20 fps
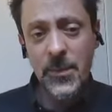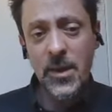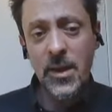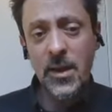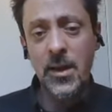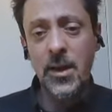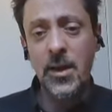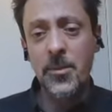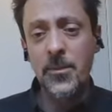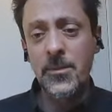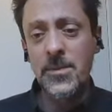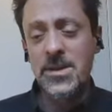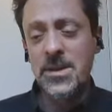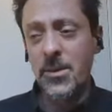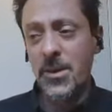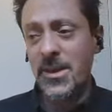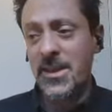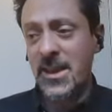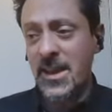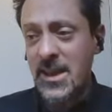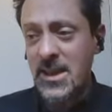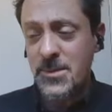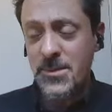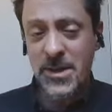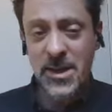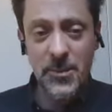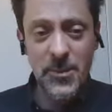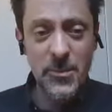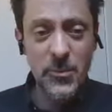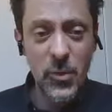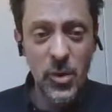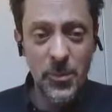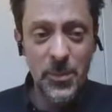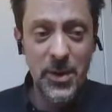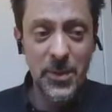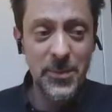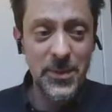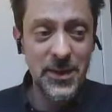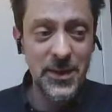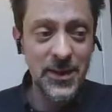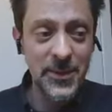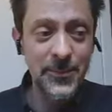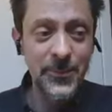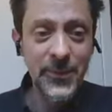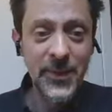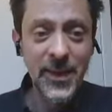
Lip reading: So I think it's becoming more popular.